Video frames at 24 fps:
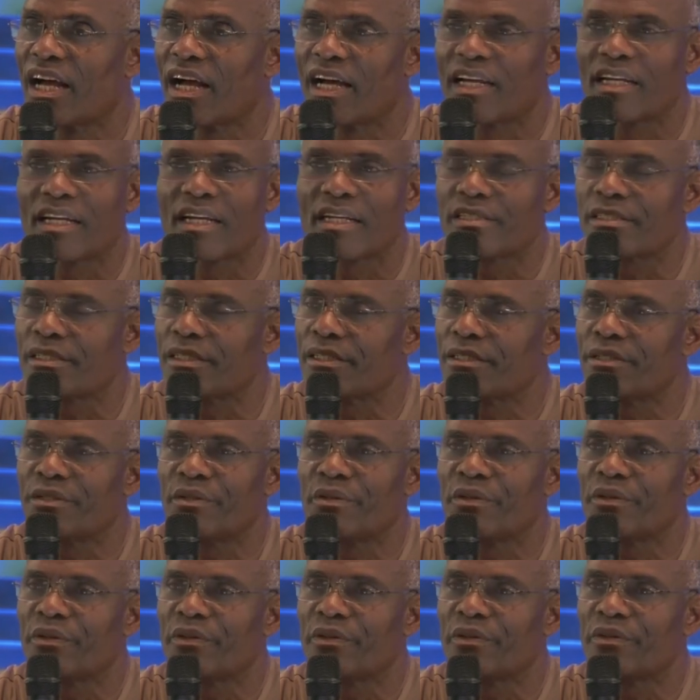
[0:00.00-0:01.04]
And I said,
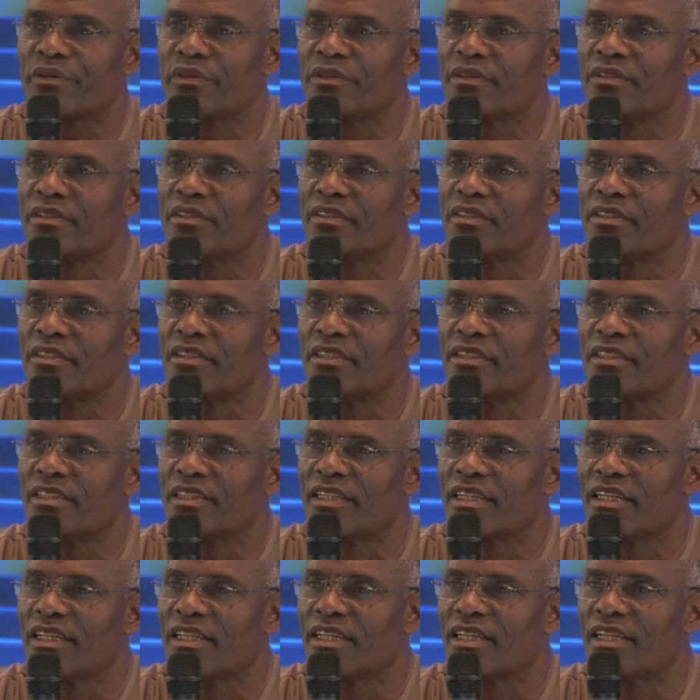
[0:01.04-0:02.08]
No.
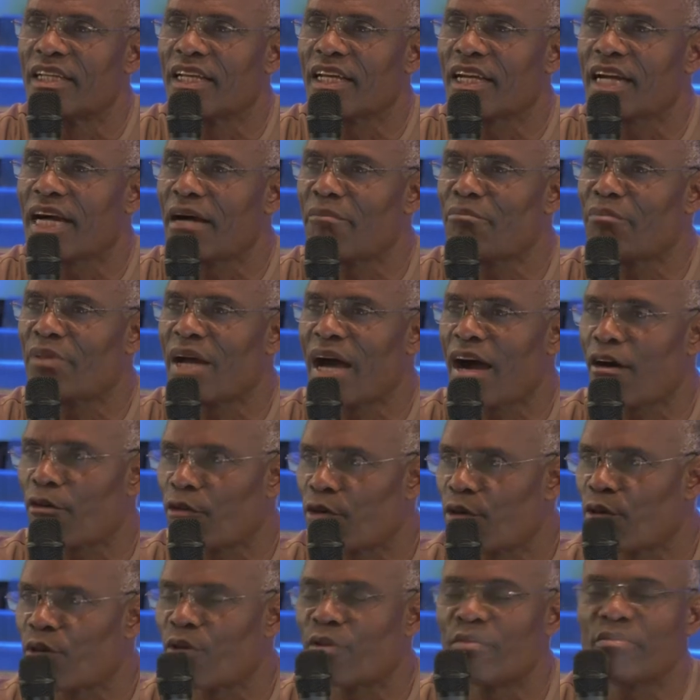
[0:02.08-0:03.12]
He can't
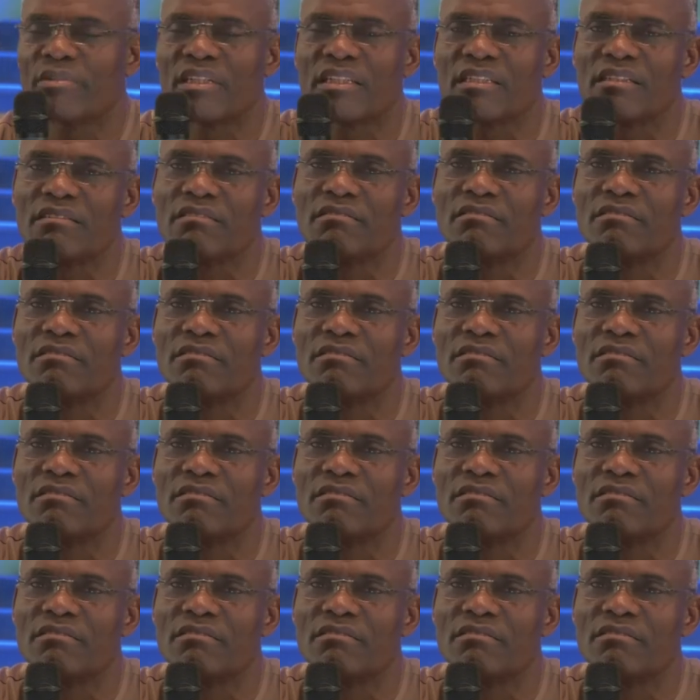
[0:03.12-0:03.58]
outgrow me.